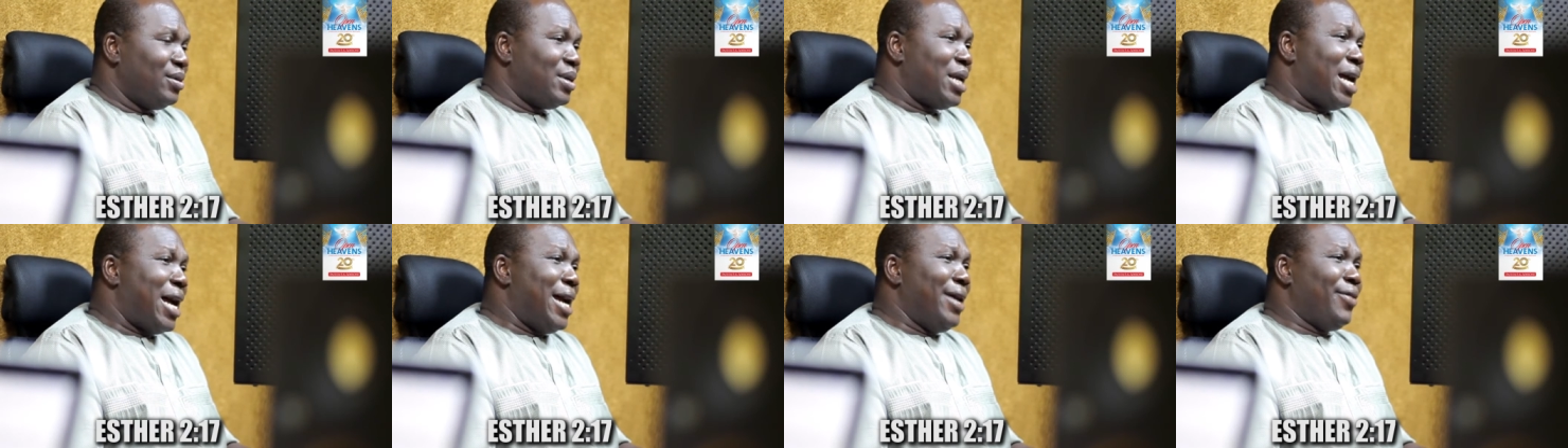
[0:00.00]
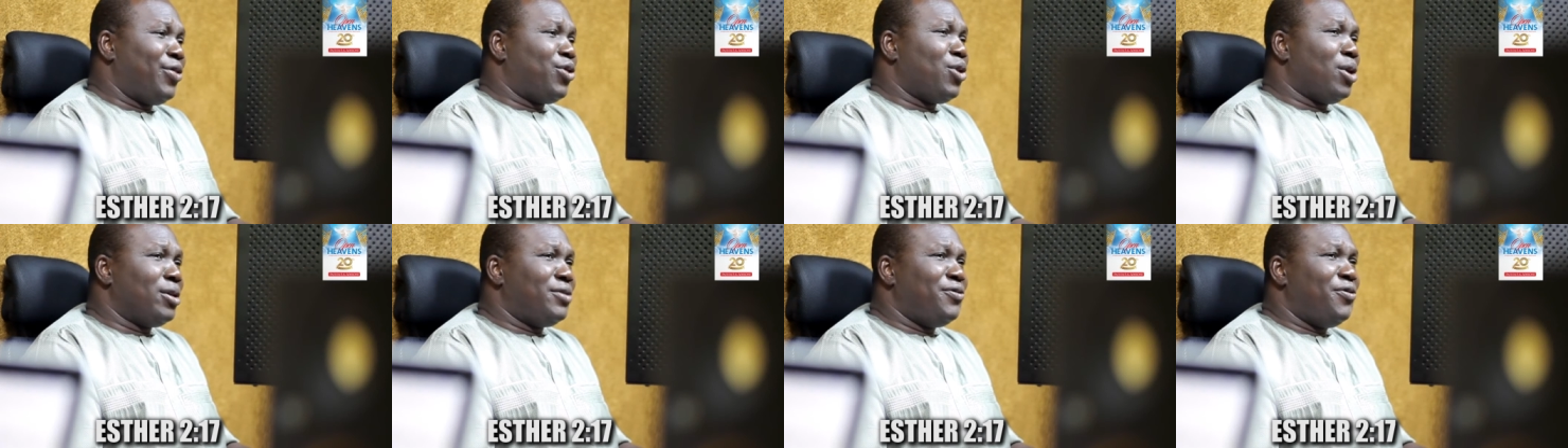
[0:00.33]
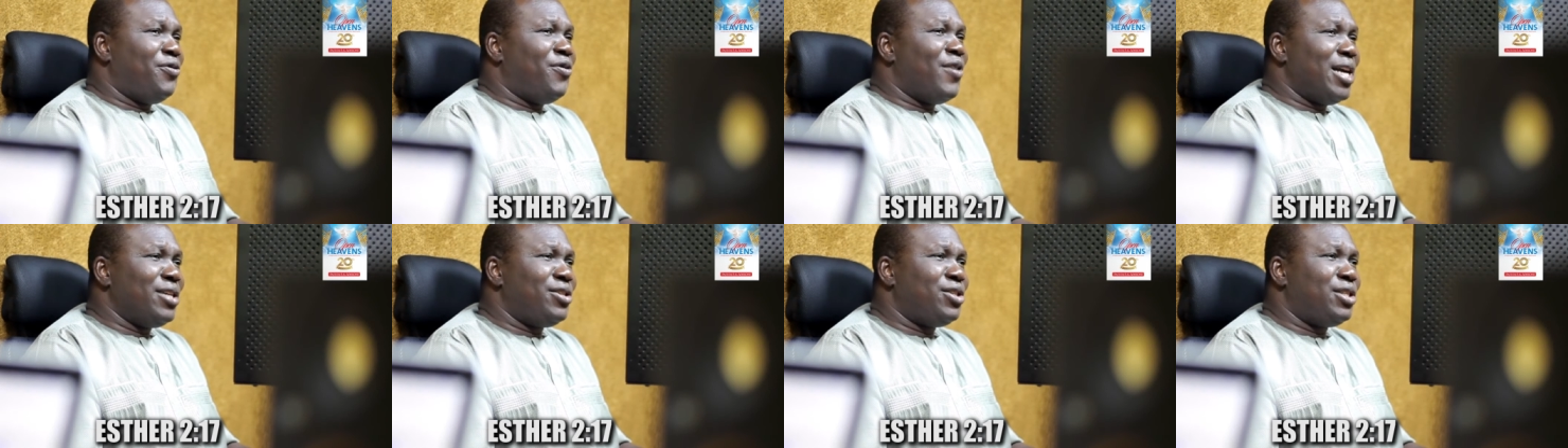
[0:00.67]
I thought
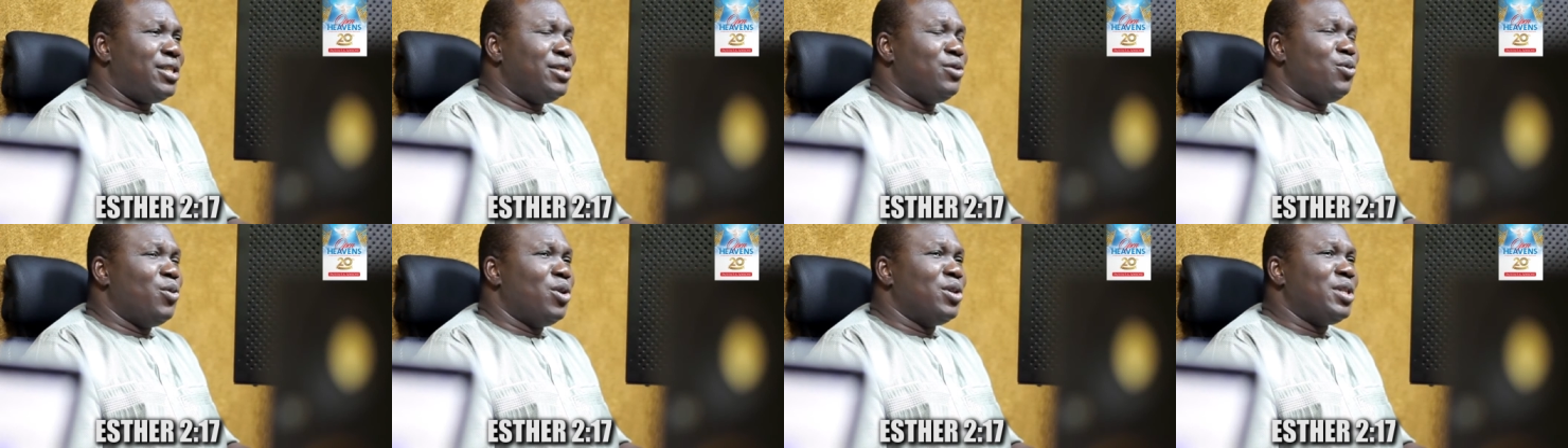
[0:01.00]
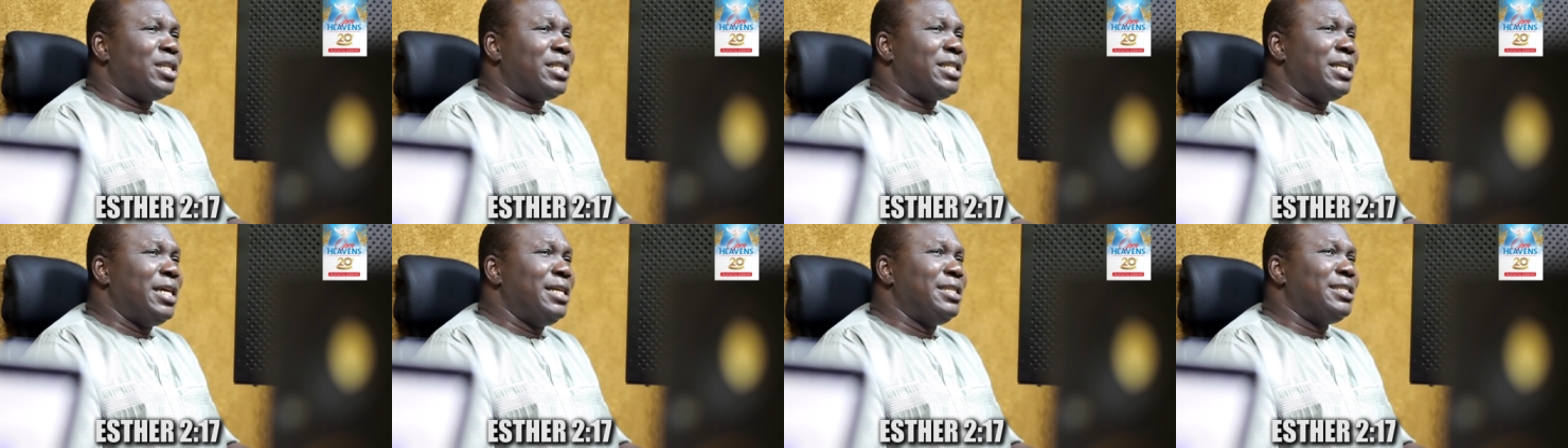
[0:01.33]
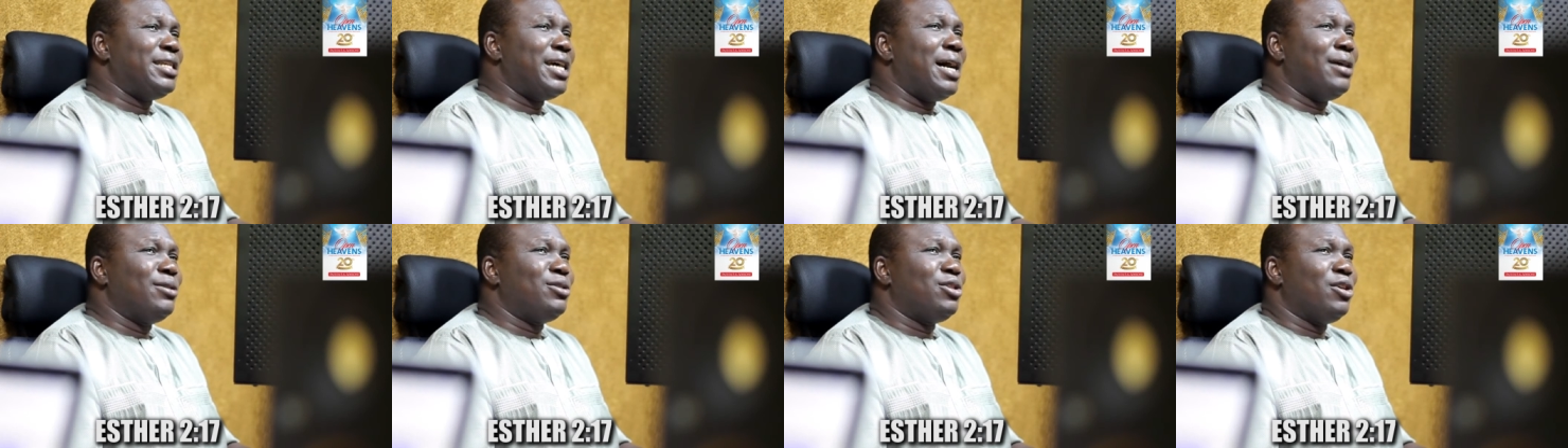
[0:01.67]
Vashti was sent
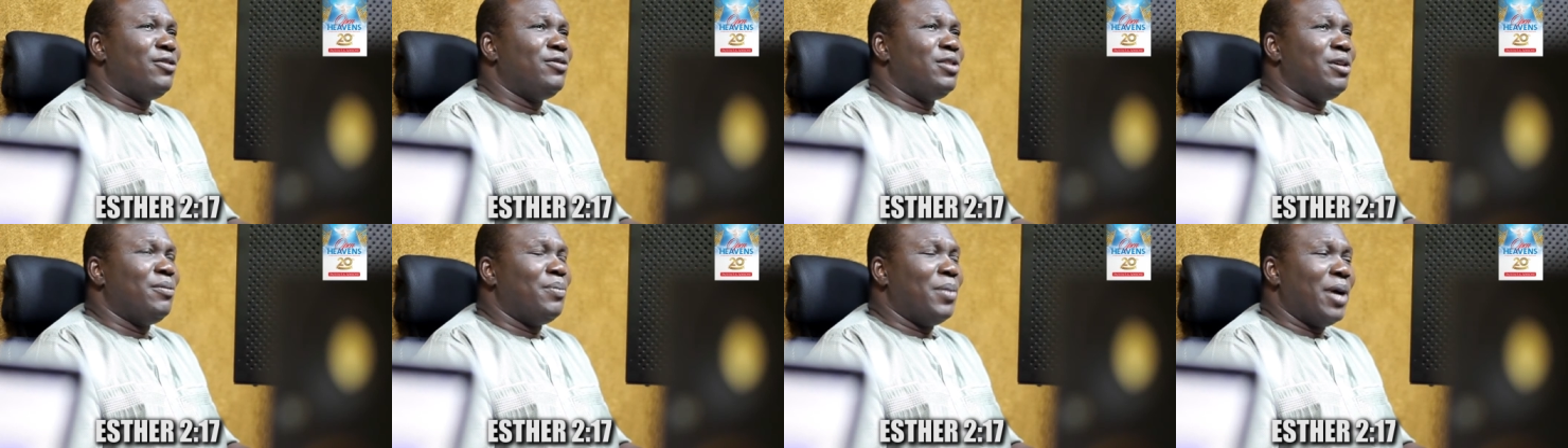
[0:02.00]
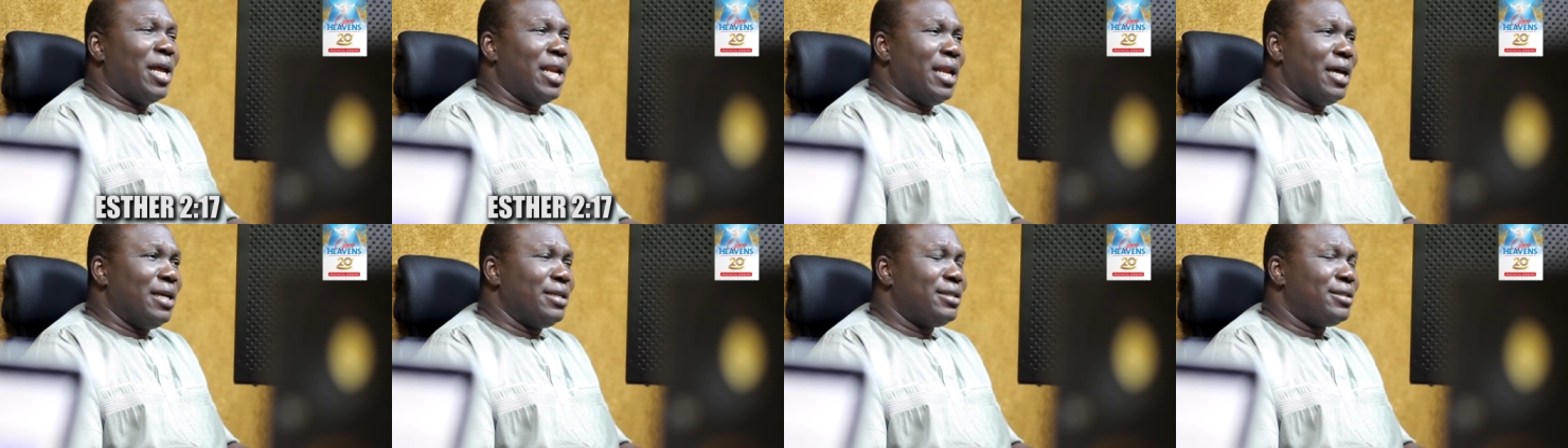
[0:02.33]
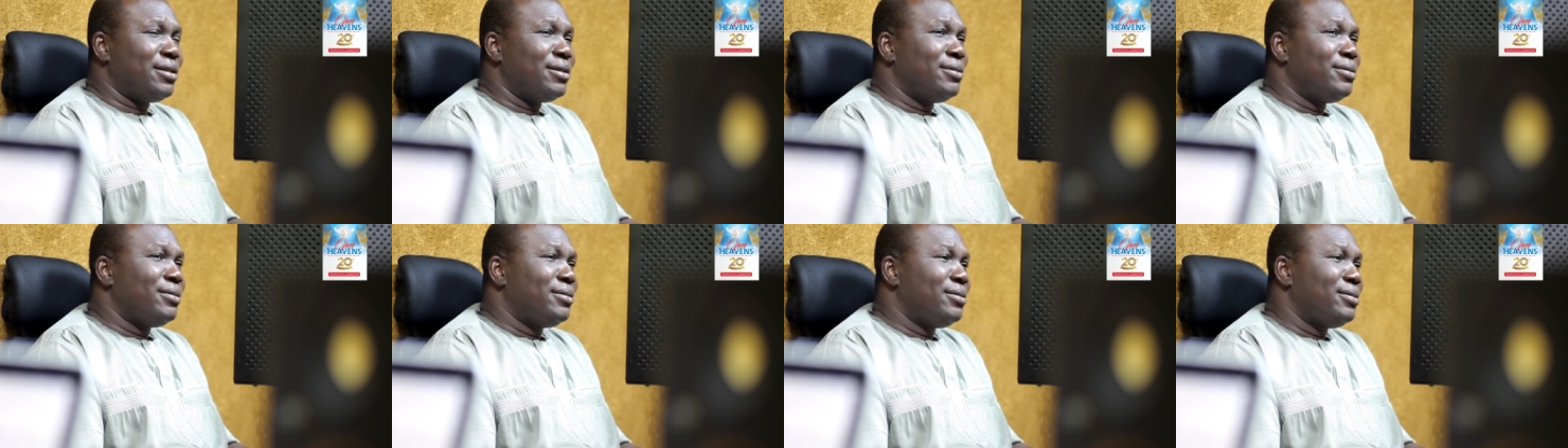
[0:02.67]
out of the palace.
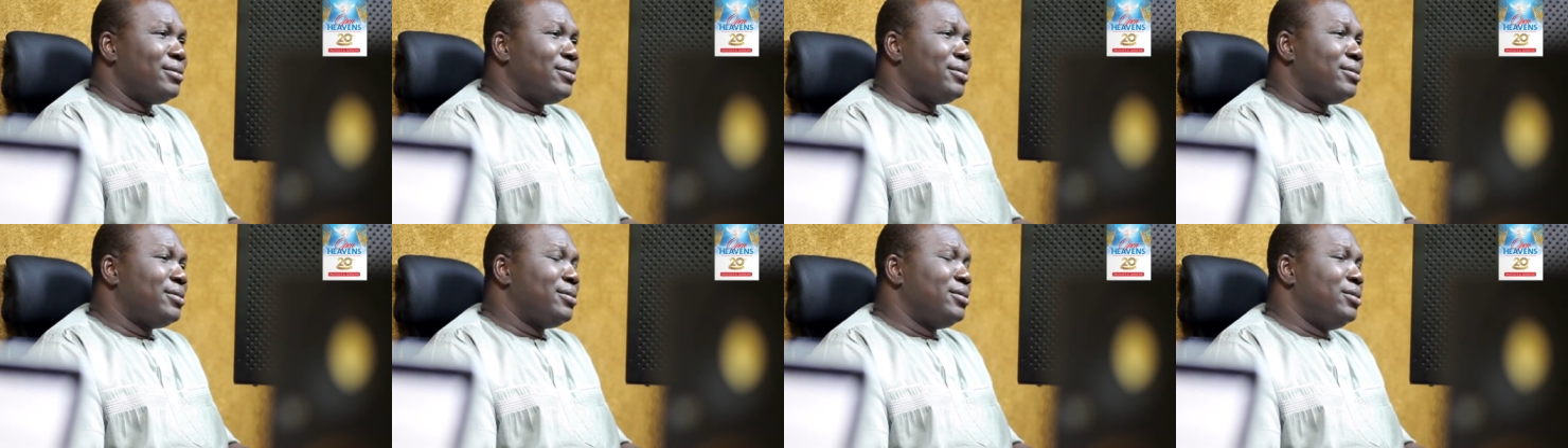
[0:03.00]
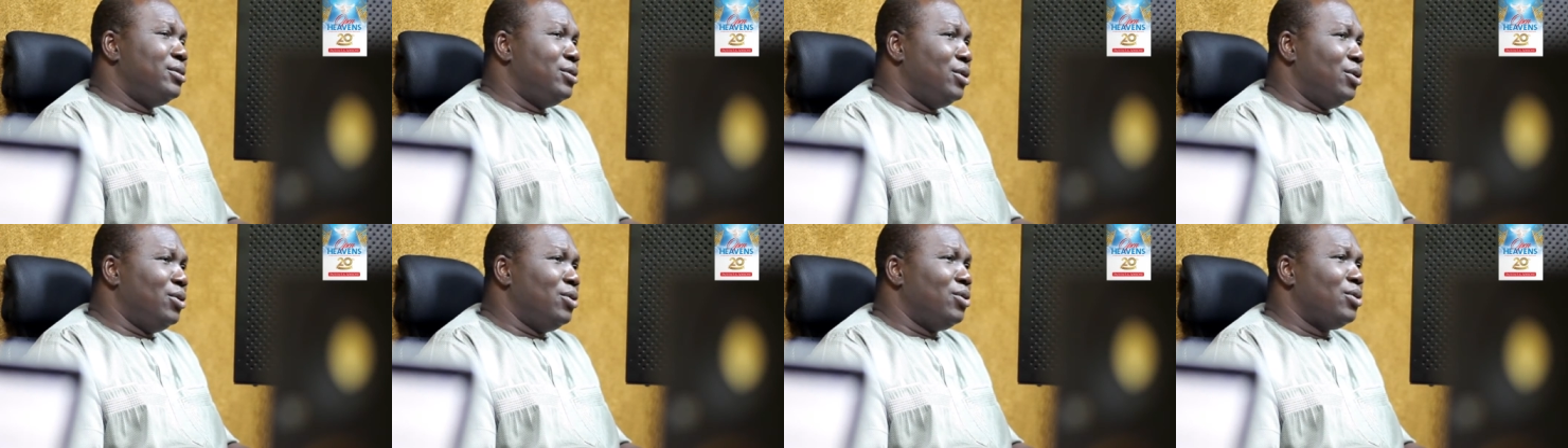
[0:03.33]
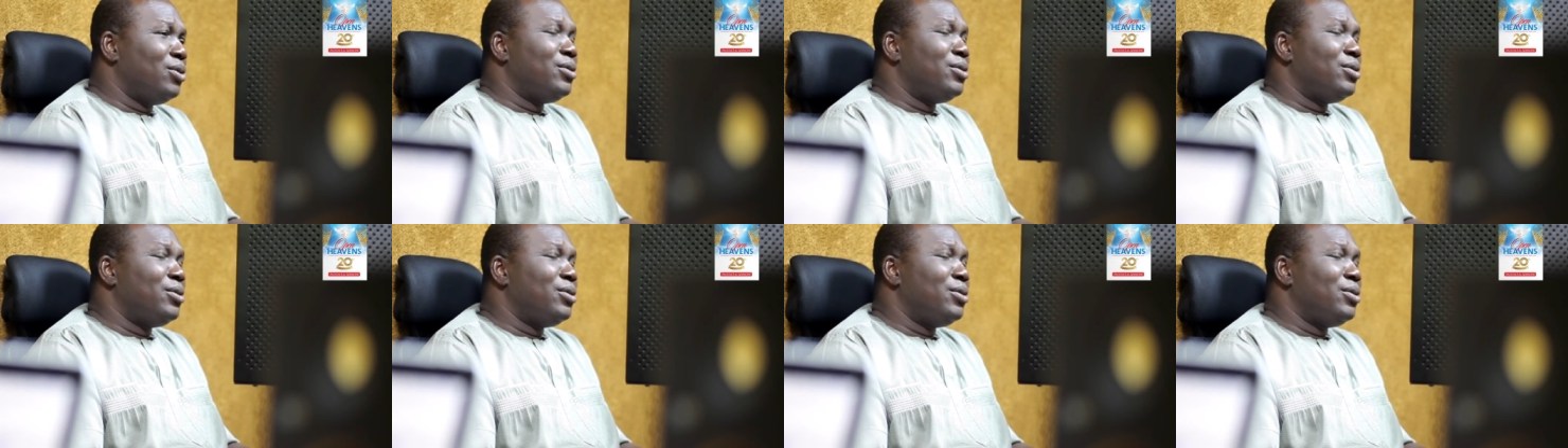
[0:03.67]
No.